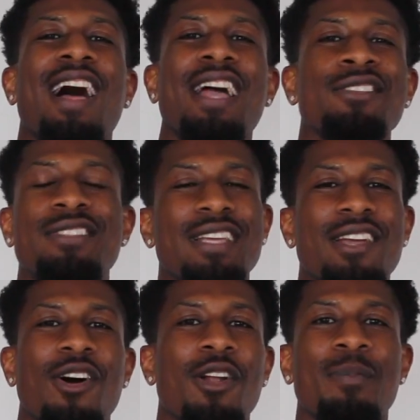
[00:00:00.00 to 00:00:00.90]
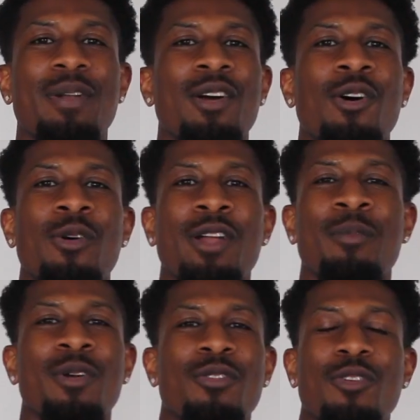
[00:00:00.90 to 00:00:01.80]
lie. I used to get caught up in the whole
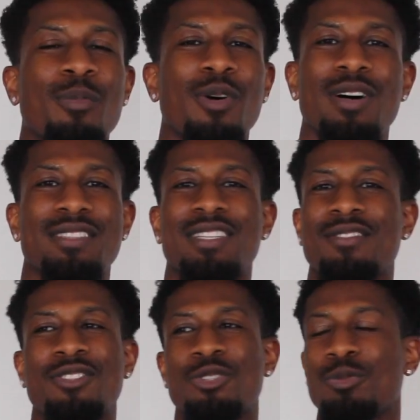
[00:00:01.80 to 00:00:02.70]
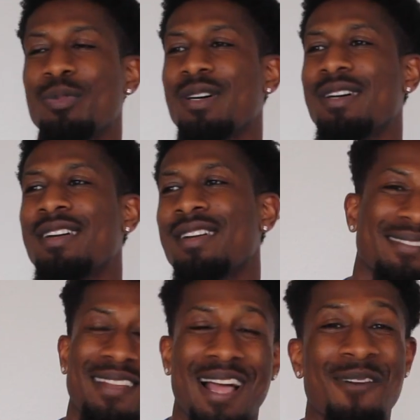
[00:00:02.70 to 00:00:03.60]
intramural football stuff too, but
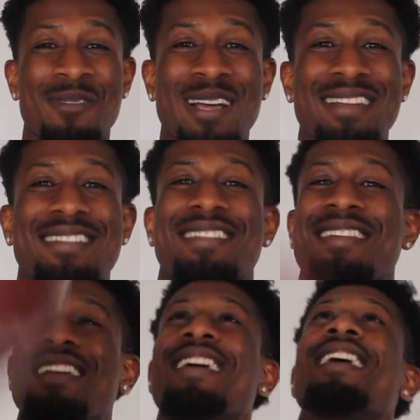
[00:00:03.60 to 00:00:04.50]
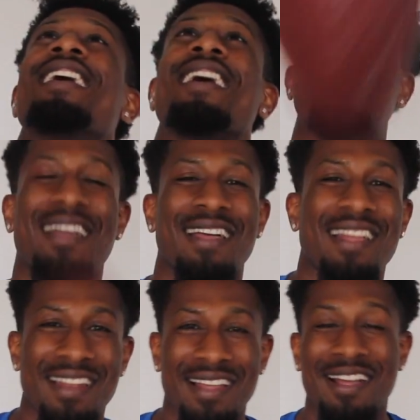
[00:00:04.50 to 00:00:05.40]
I'm nice.
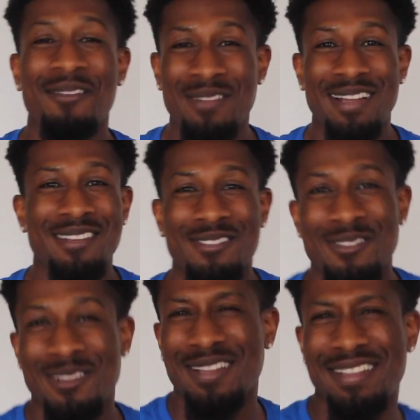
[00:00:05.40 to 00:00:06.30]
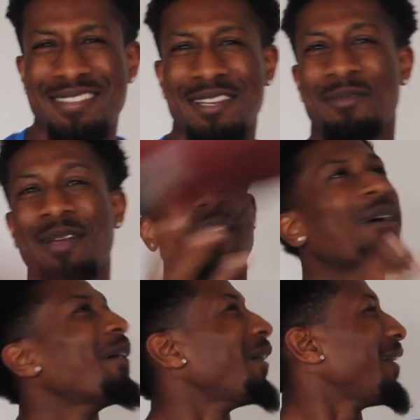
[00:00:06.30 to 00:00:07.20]
Like, I'm nice for real. Like, check me
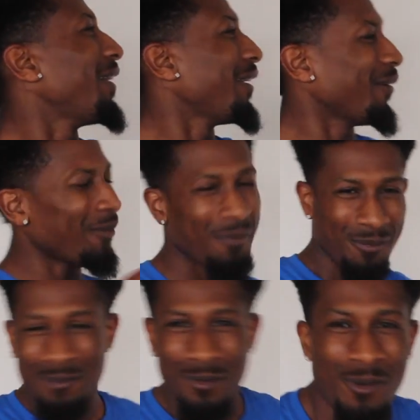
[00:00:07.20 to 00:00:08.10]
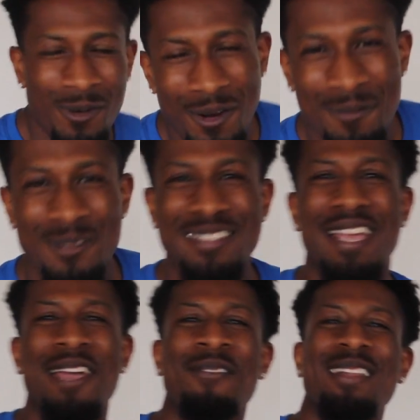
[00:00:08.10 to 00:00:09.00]
out. Ooh, I almost
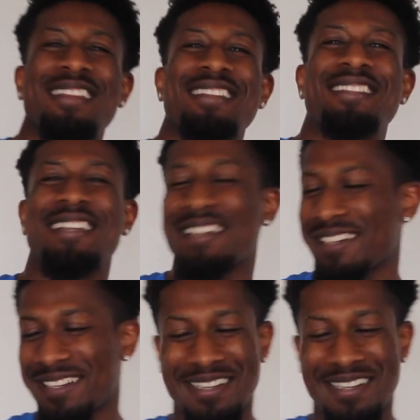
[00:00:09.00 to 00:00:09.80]
came out this chair.